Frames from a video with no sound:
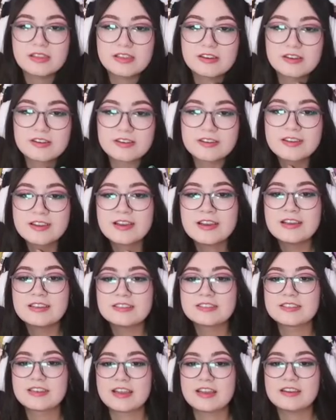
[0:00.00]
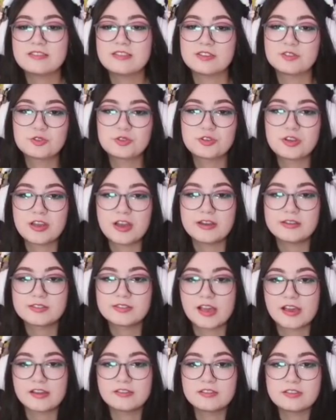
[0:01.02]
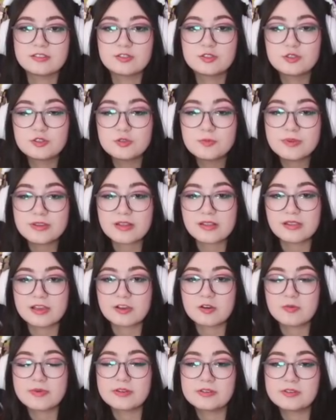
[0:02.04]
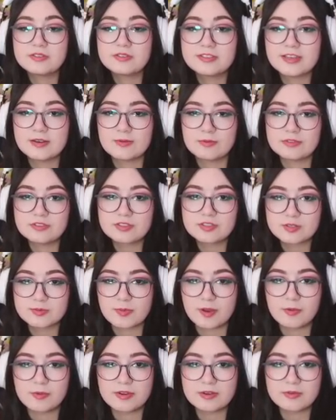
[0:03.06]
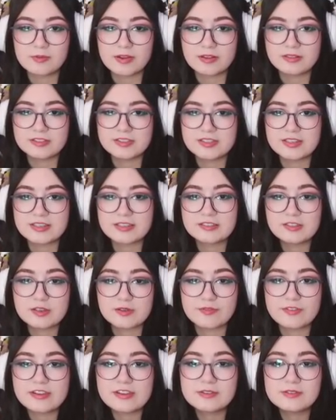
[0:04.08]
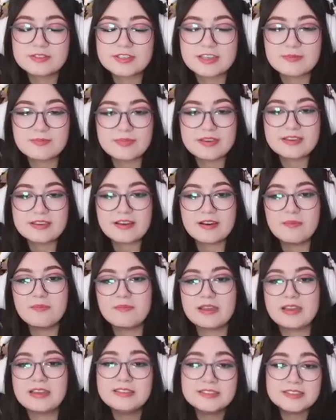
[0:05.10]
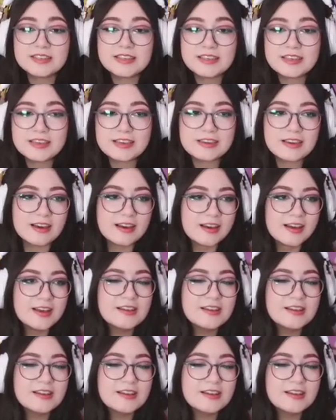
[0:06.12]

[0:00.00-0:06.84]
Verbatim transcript: Leader. Today and yesterday, I sat and did two big Lego builds and one small one while listening to your videos. Keep being amazing.